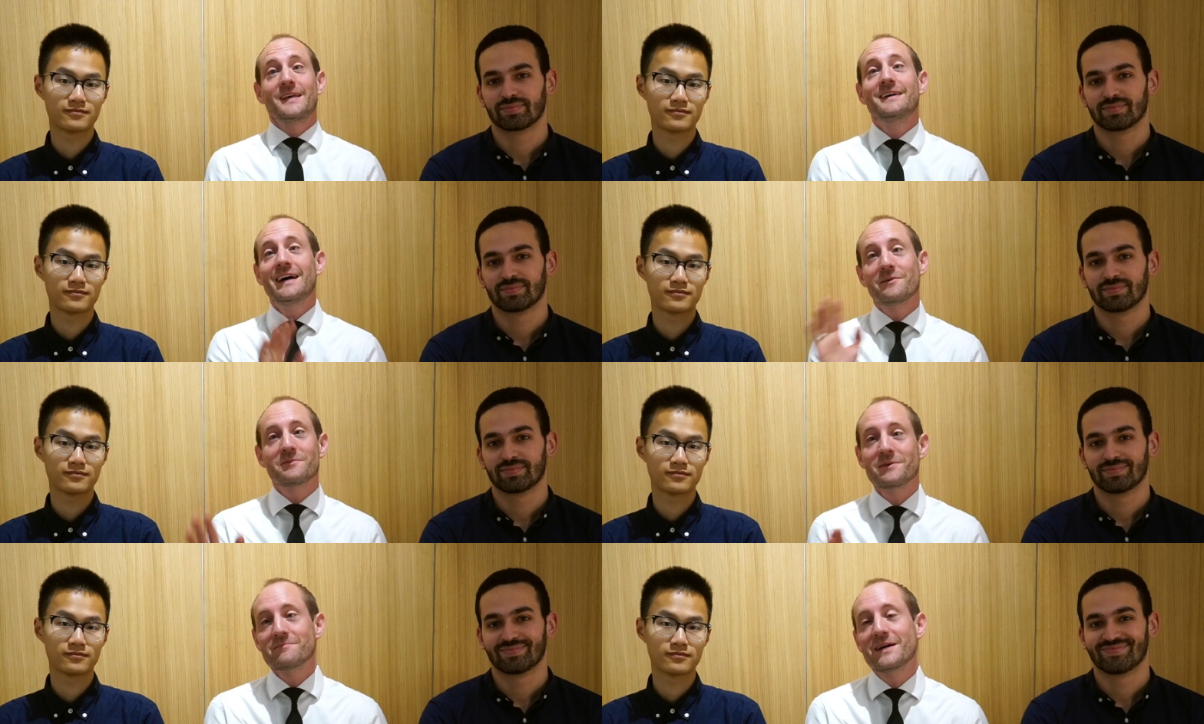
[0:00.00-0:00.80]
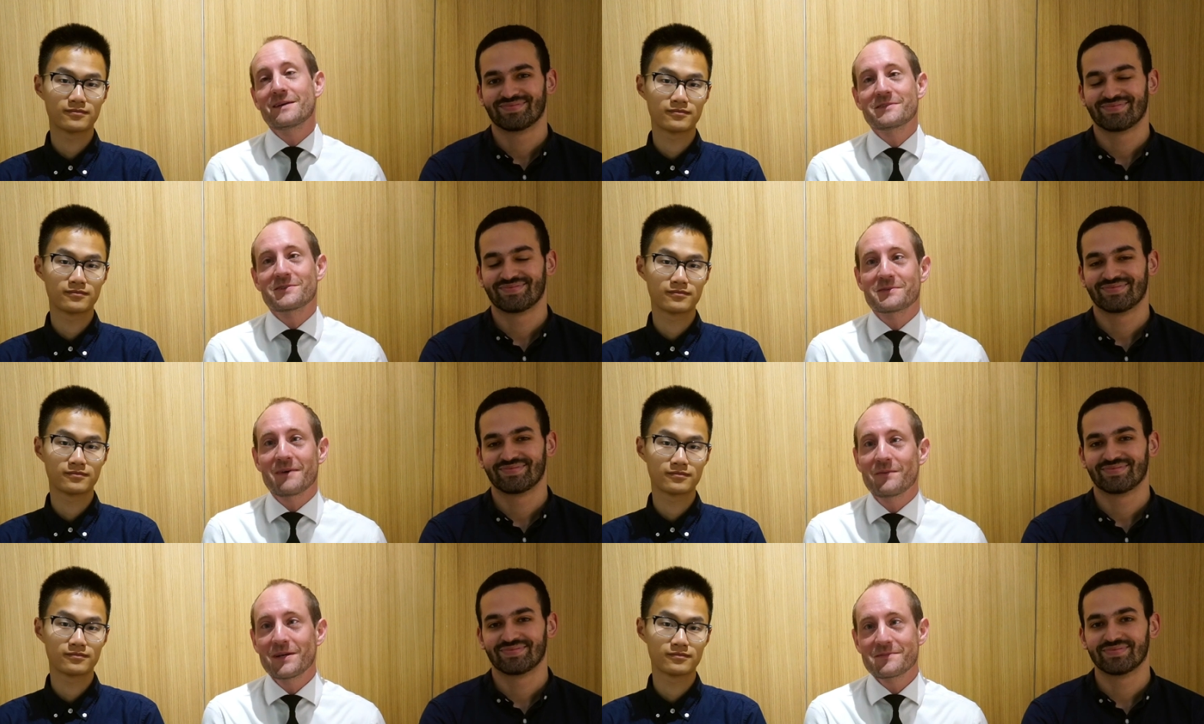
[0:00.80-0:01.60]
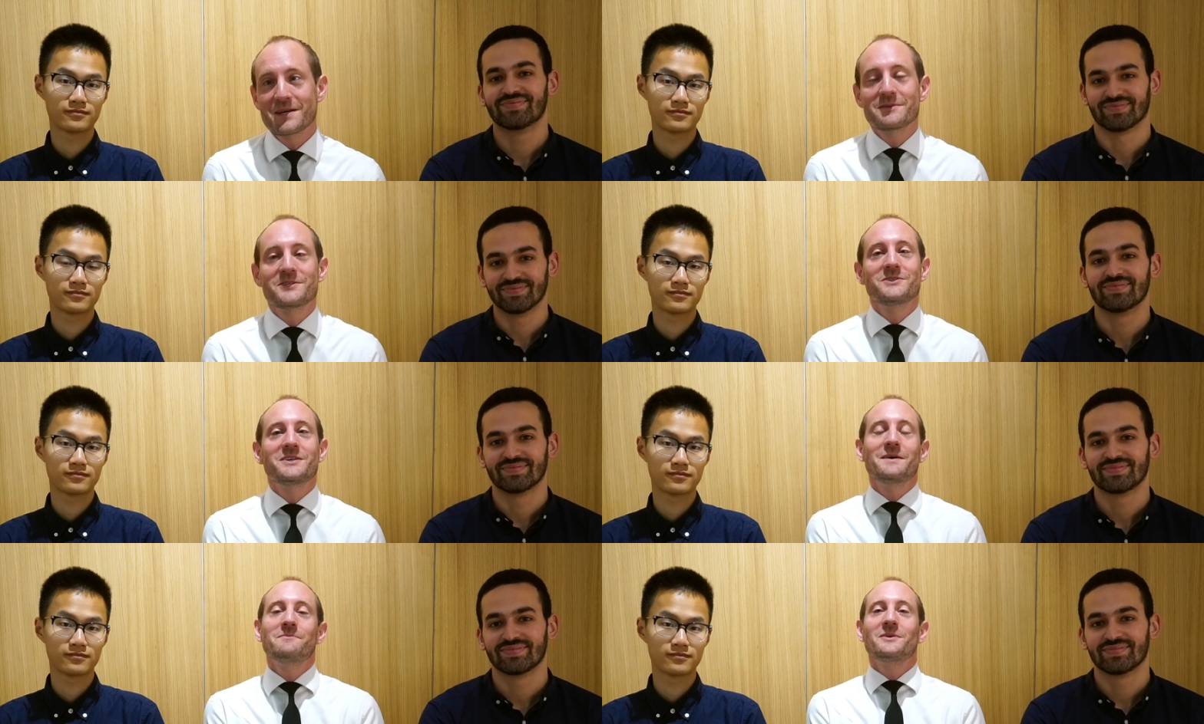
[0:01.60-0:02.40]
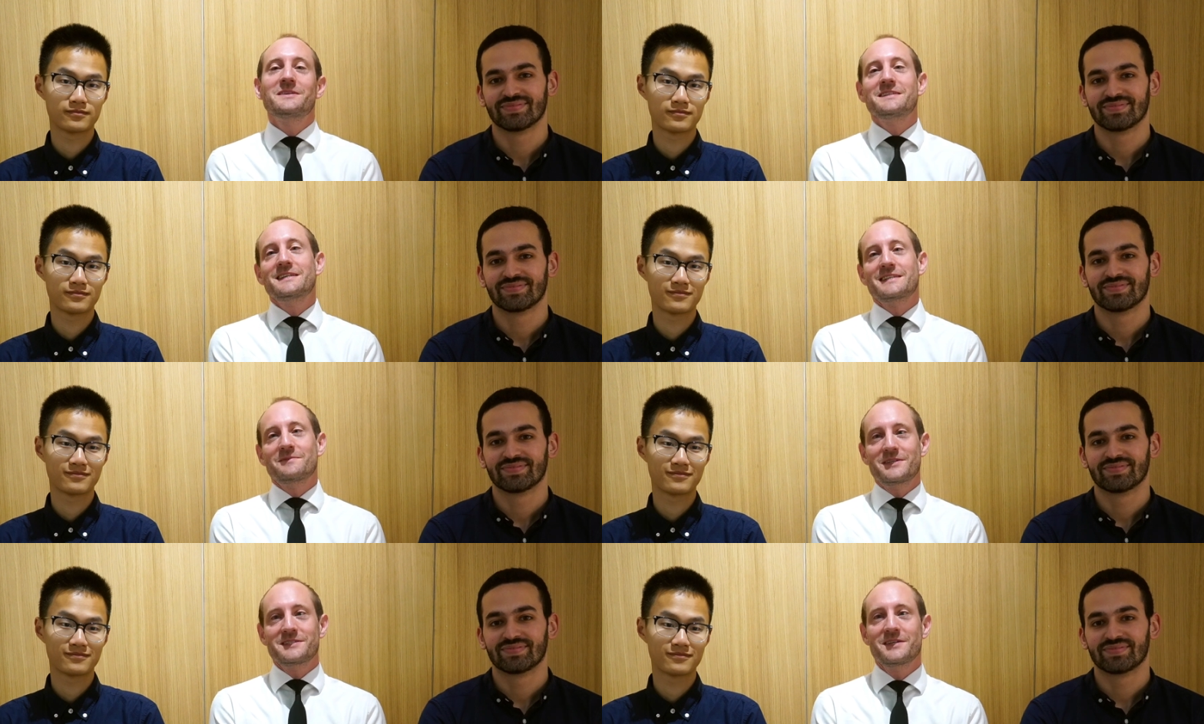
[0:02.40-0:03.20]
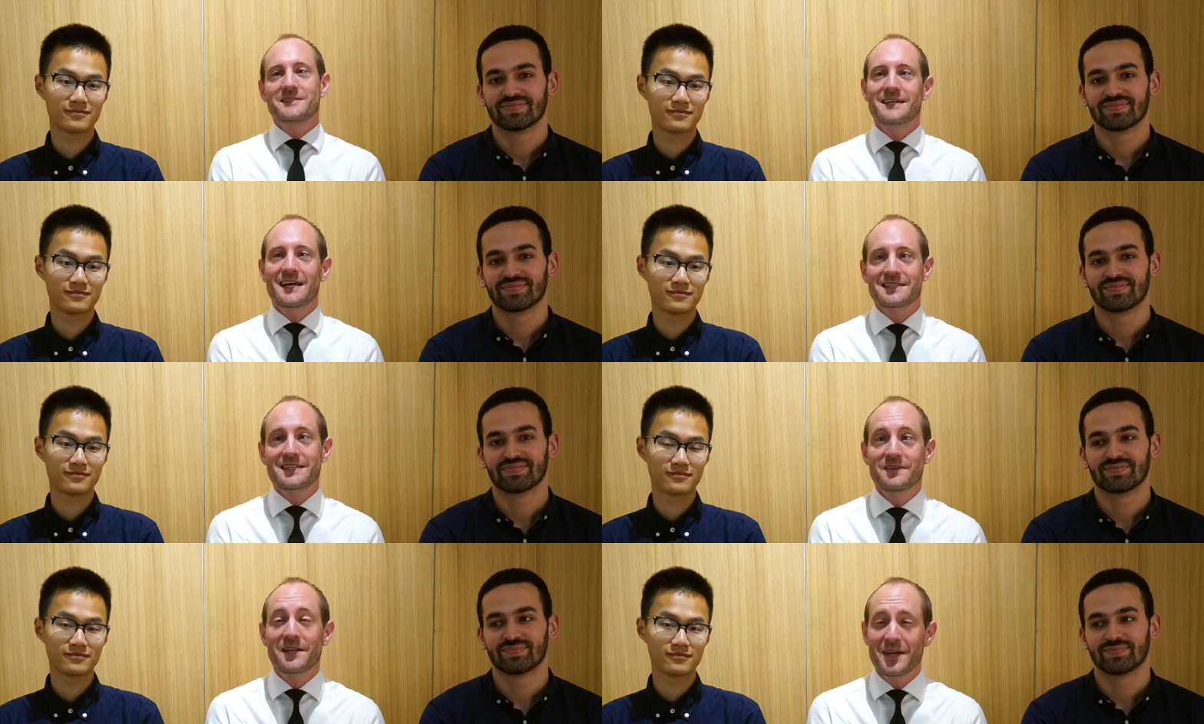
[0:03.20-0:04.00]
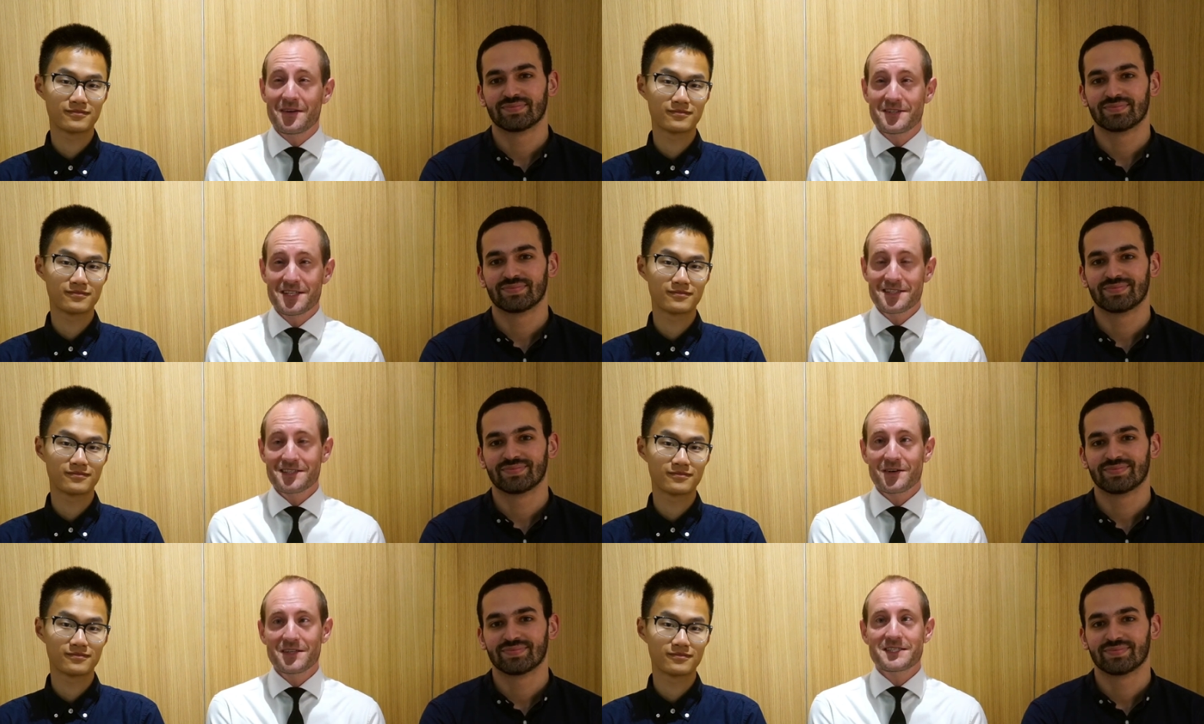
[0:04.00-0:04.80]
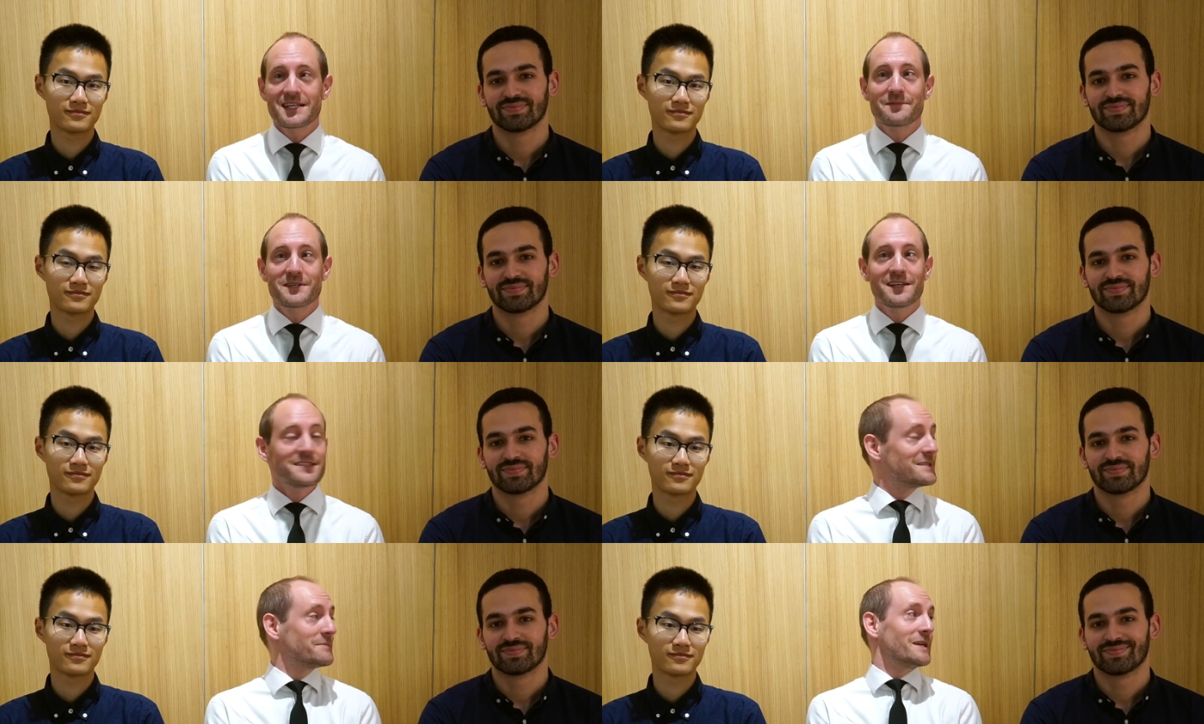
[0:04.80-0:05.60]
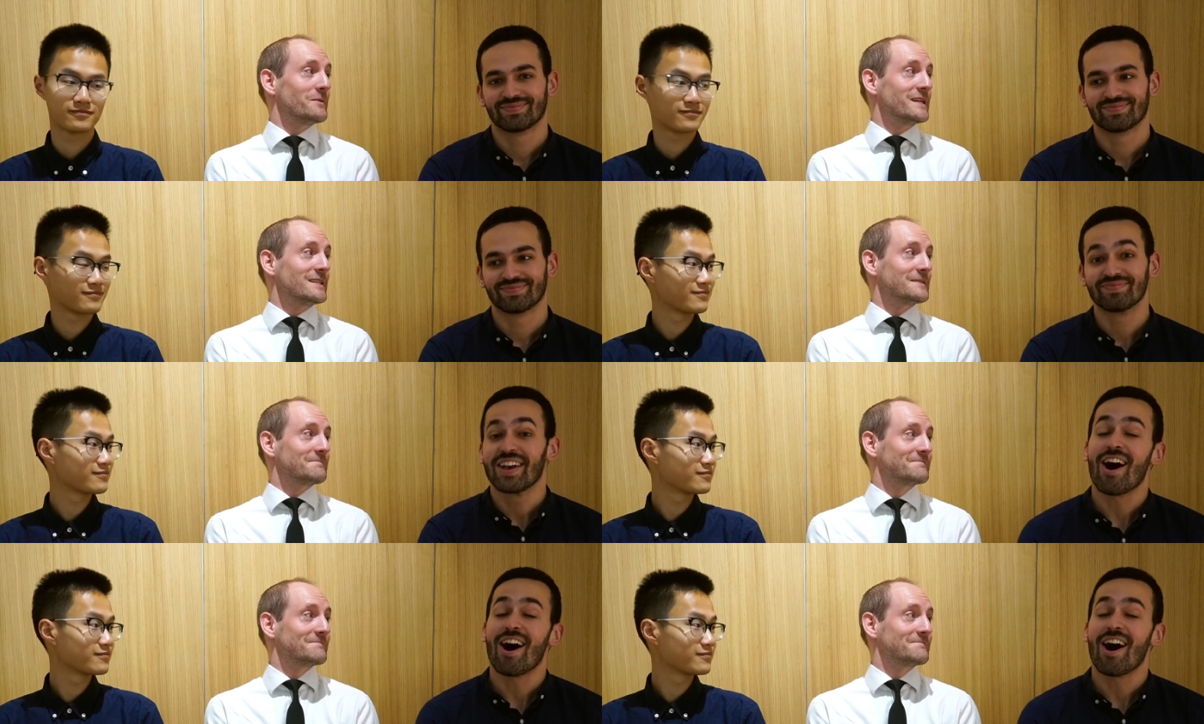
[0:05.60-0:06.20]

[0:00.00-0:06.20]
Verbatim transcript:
Speaker 1: Hello everyone, my name is Dr Matt Williams, I'm a tutor in politics and one is known as the Access Fellow here at Jesus College and I'm delighted to be here with...